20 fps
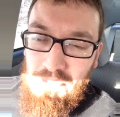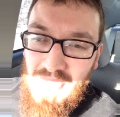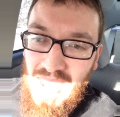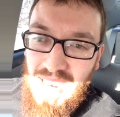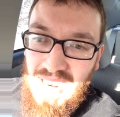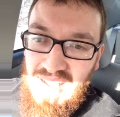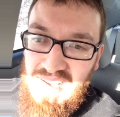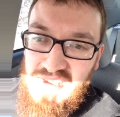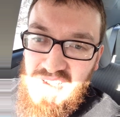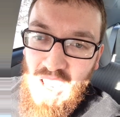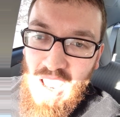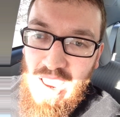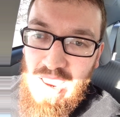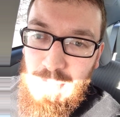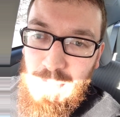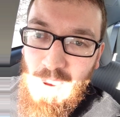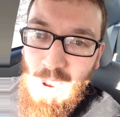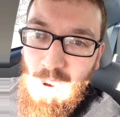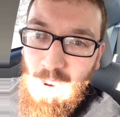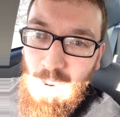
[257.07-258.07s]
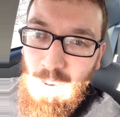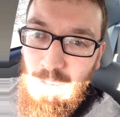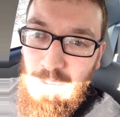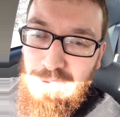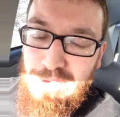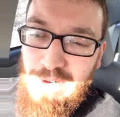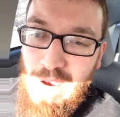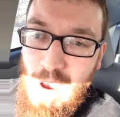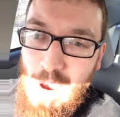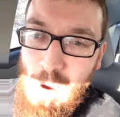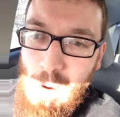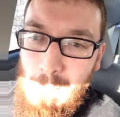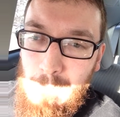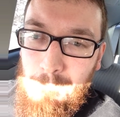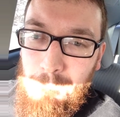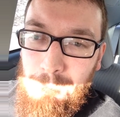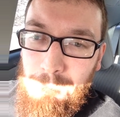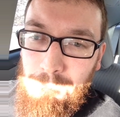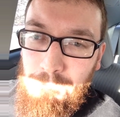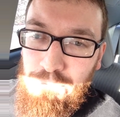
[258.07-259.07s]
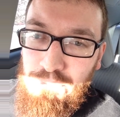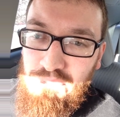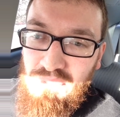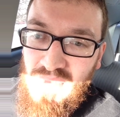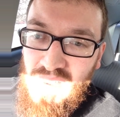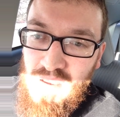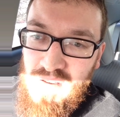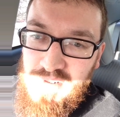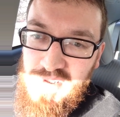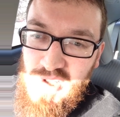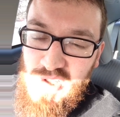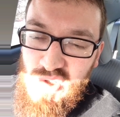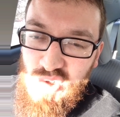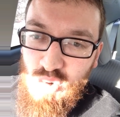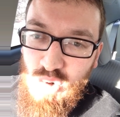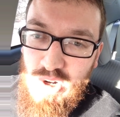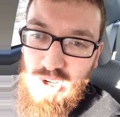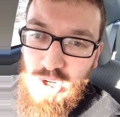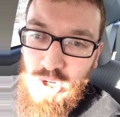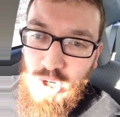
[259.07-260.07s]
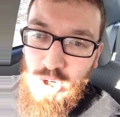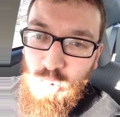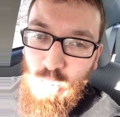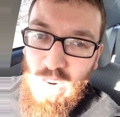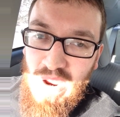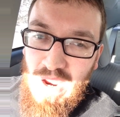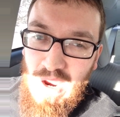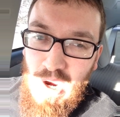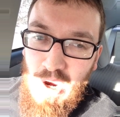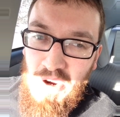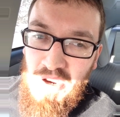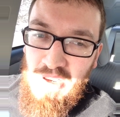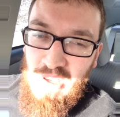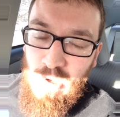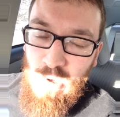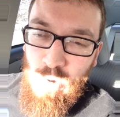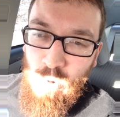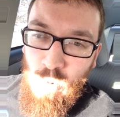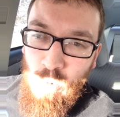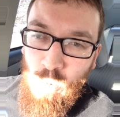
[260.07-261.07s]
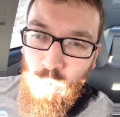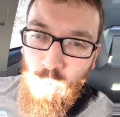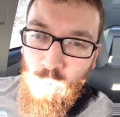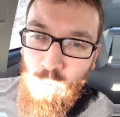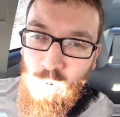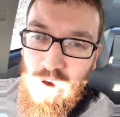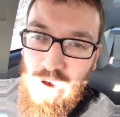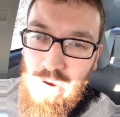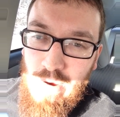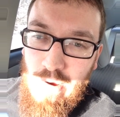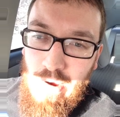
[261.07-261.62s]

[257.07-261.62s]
any type of disorder where you,